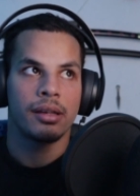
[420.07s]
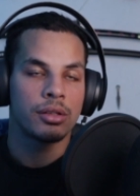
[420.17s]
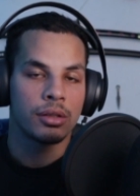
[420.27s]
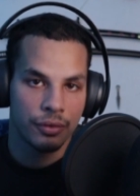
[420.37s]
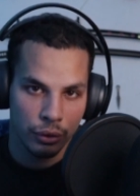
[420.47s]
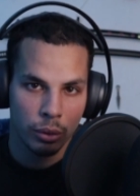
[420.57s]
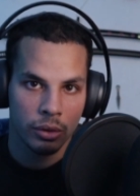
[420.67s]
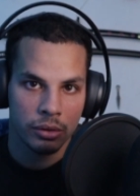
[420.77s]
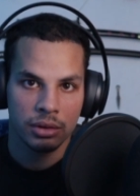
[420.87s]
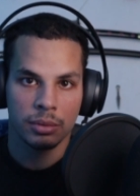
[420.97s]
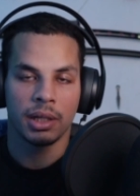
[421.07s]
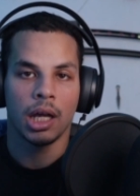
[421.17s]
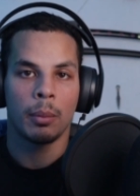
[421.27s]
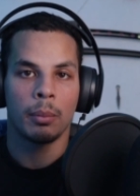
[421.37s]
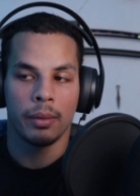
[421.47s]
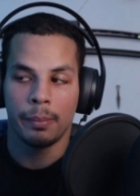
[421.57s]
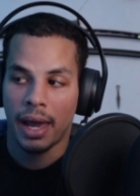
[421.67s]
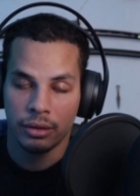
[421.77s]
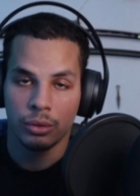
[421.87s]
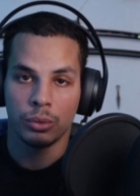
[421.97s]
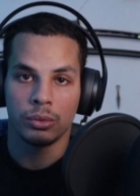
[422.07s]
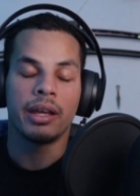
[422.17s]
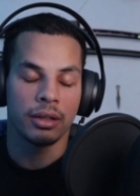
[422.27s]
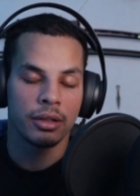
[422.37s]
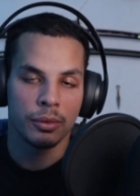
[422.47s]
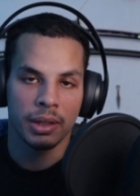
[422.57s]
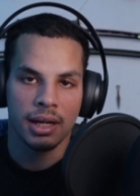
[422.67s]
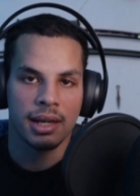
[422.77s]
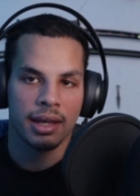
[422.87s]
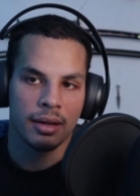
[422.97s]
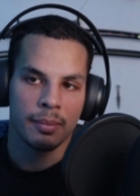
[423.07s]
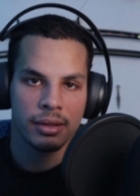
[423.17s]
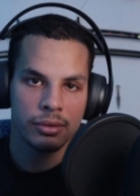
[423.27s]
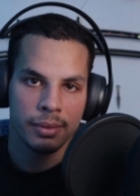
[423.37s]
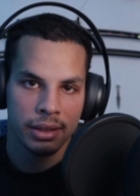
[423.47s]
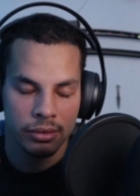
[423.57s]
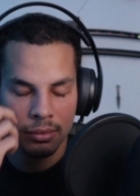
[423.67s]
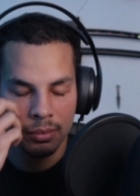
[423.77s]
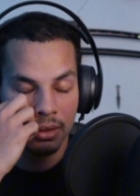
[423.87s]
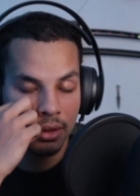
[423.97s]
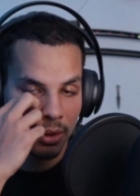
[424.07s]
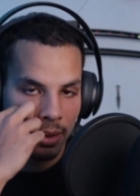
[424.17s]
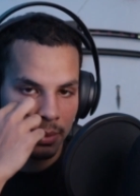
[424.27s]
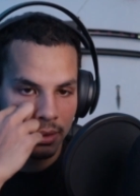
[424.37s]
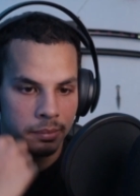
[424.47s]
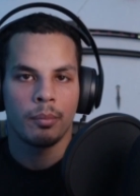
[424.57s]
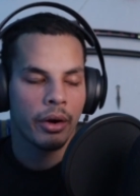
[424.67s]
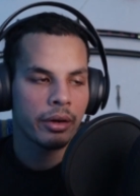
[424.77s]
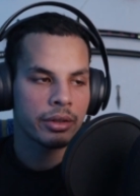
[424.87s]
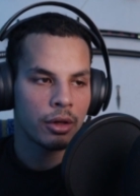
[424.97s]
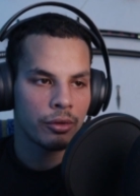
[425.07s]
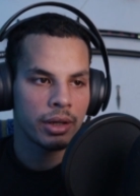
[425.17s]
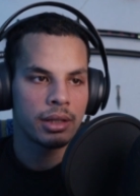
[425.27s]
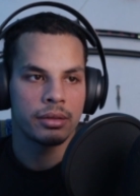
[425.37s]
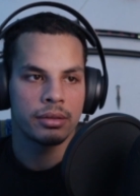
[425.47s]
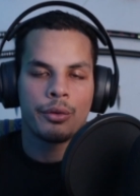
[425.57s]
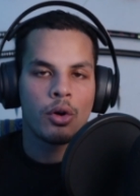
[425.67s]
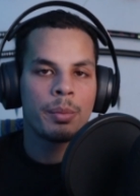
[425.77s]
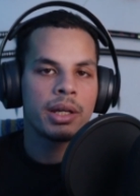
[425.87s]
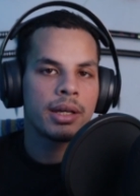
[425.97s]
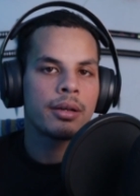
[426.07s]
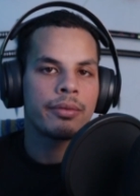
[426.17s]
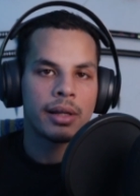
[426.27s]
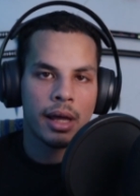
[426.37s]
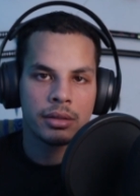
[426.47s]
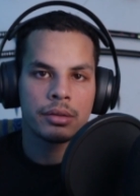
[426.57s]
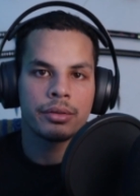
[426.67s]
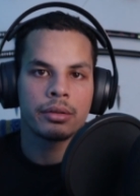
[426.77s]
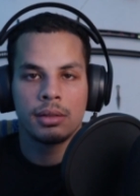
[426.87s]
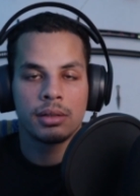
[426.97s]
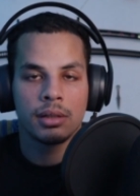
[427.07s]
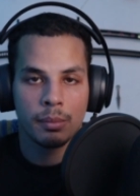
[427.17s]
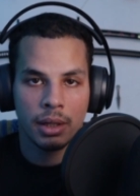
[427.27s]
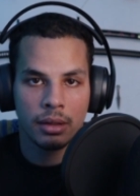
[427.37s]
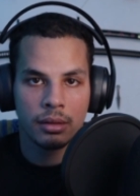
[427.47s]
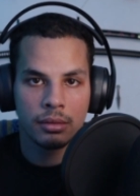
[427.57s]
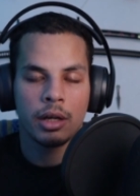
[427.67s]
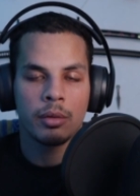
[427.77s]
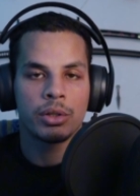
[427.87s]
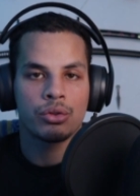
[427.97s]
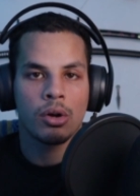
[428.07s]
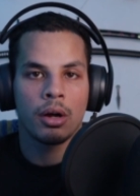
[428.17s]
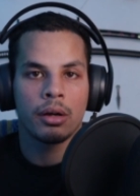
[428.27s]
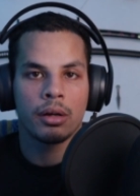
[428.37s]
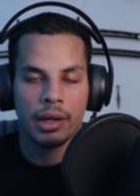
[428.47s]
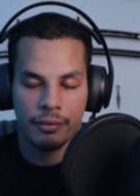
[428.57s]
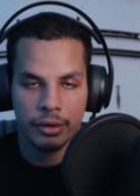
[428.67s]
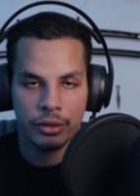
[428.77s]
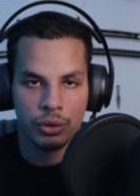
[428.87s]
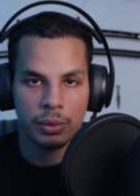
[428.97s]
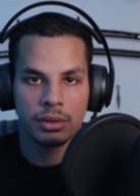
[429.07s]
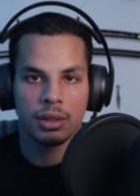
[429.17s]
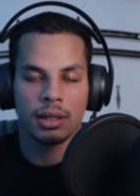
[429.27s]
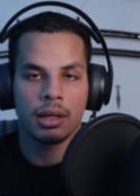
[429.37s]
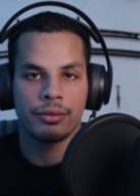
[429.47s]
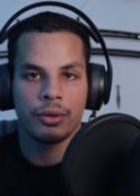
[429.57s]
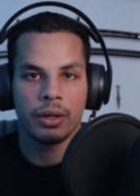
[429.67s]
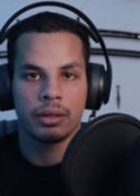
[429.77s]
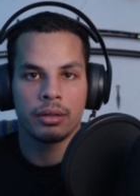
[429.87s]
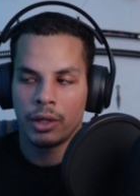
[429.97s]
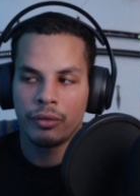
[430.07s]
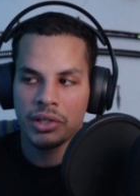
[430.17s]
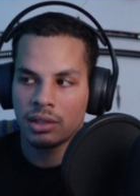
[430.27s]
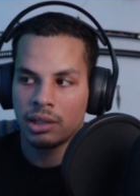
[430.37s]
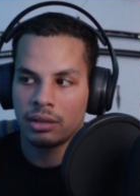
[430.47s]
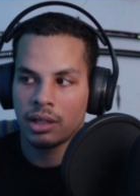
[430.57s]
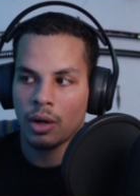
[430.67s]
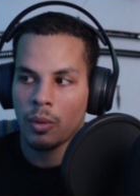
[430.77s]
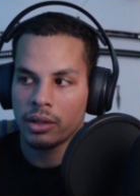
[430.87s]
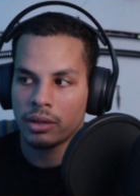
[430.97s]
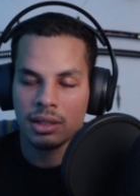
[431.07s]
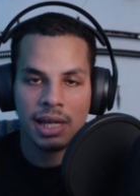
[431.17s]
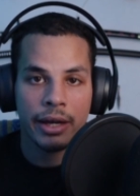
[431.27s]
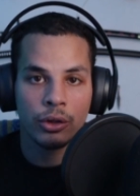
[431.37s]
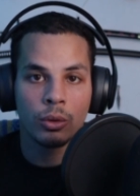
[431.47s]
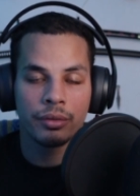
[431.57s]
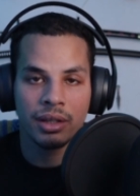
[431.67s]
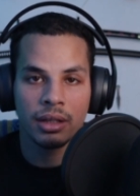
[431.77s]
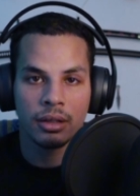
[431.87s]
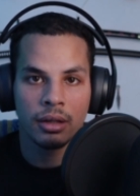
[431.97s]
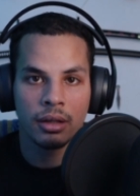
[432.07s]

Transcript: into fuel to become a bad dude, in a good way, not like a bad dude, but you know what I mean. Marcus Aurelius, the Roman king philosopher, teaching men how to be strong, yet virtuous and level-headed. He originally didn't want the title of king.